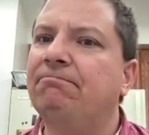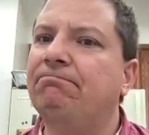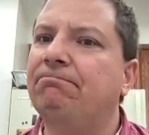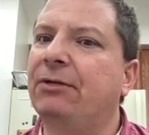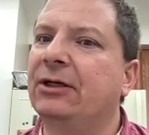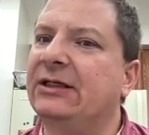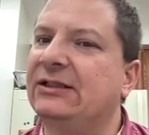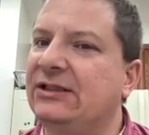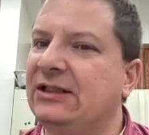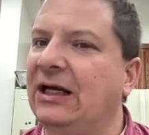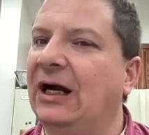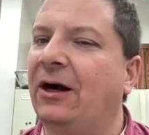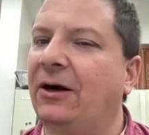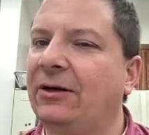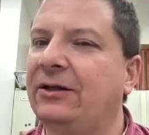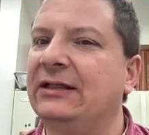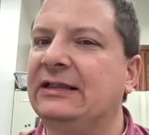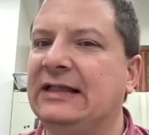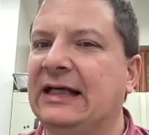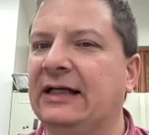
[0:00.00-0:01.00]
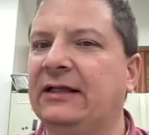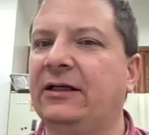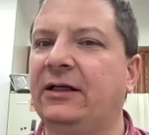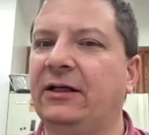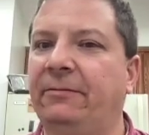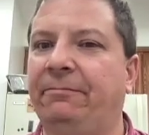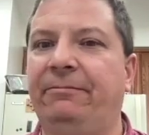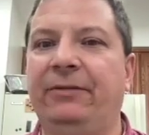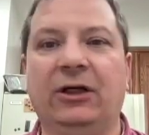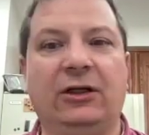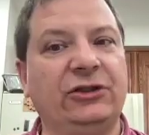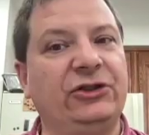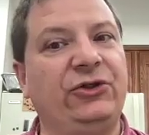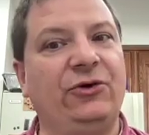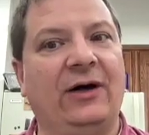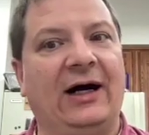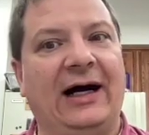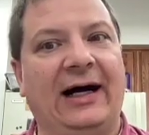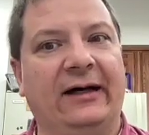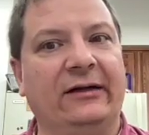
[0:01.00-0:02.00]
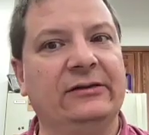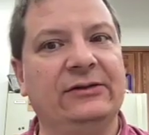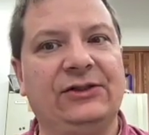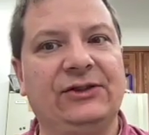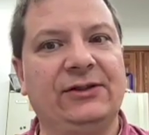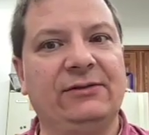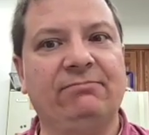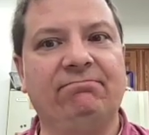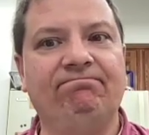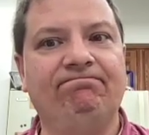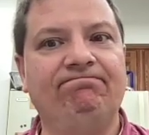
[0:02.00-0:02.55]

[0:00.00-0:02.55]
But is the architect going to build you a house?